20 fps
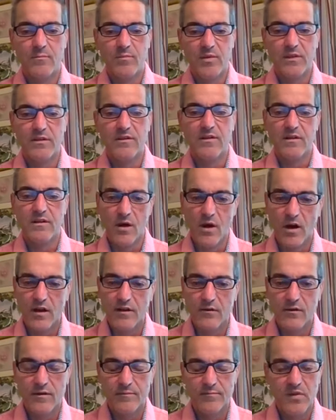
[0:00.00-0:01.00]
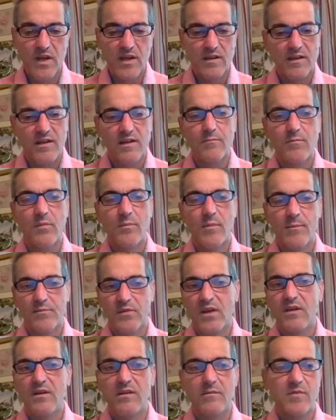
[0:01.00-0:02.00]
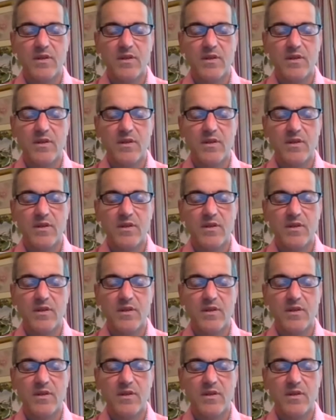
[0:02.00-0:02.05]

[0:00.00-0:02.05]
ability to auto-update, keep them updated,